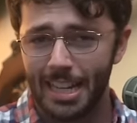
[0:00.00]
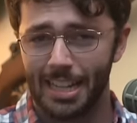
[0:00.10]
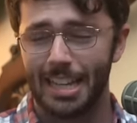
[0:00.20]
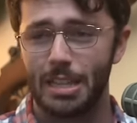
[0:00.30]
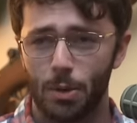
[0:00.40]

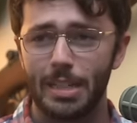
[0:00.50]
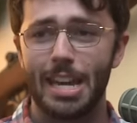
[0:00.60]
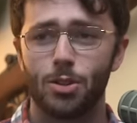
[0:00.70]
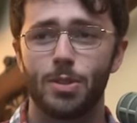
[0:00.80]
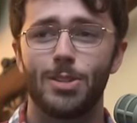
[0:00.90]
like the only
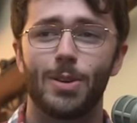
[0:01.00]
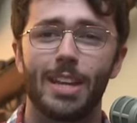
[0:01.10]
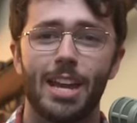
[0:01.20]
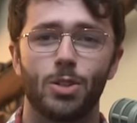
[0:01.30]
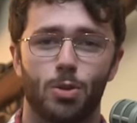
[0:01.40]
interest you could
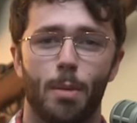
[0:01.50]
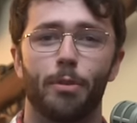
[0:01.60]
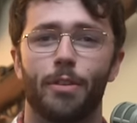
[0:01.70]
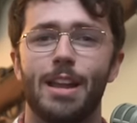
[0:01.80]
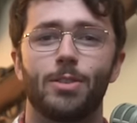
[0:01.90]
get in trouble
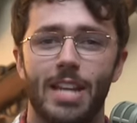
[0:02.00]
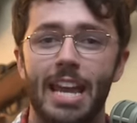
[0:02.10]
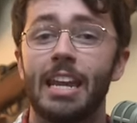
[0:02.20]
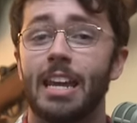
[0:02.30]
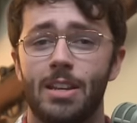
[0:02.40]
for
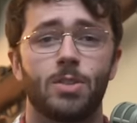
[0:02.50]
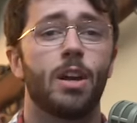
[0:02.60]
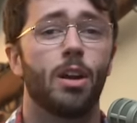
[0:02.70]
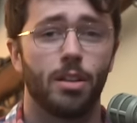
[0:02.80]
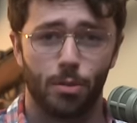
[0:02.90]
entertaining is
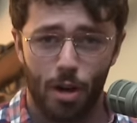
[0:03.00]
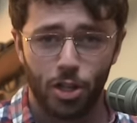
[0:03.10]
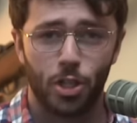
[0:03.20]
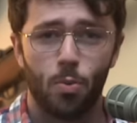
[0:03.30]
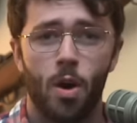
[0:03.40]
the
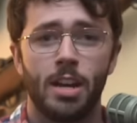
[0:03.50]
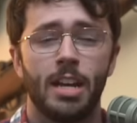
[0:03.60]
russian one